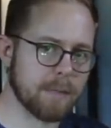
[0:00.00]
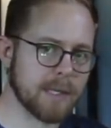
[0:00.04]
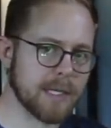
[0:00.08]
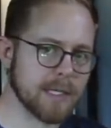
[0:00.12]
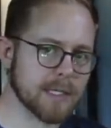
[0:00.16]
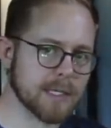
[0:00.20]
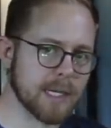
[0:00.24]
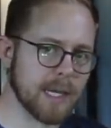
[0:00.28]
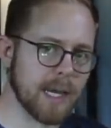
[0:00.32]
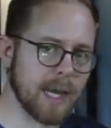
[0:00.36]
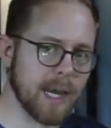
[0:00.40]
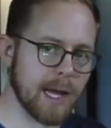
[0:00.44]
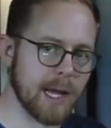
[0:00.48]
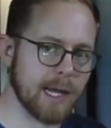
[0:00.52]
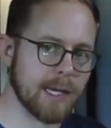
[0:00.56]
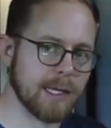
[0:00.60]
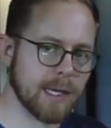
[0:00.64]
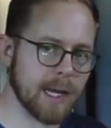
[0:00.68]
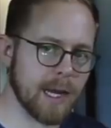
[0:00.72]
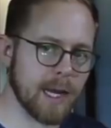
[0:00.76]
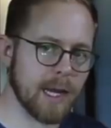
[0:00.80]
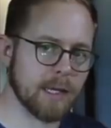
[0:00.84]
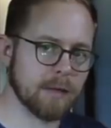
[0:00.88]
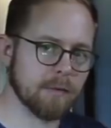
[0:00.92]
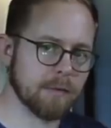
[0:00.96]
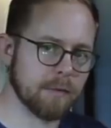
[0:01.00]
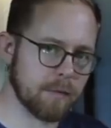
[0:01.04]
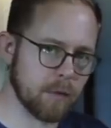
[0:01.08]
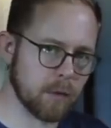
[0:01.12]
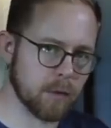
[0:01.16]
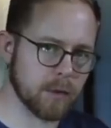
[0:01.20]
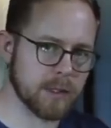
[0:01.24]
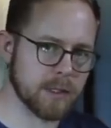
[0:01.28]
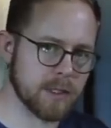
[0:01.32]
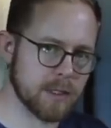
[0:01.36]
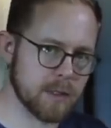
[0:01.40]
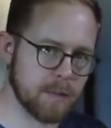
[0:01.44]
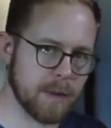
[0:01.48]
is an i9
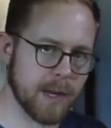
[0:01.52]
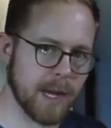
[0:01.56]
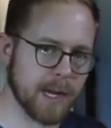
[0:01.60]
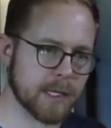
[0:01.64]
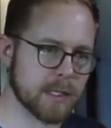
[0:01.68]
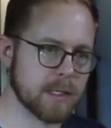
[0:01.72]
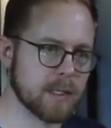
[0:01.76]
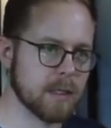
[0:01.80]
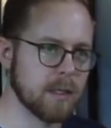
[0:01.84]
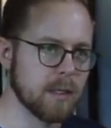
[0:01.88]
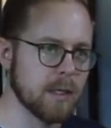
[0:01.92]
fully spec'd.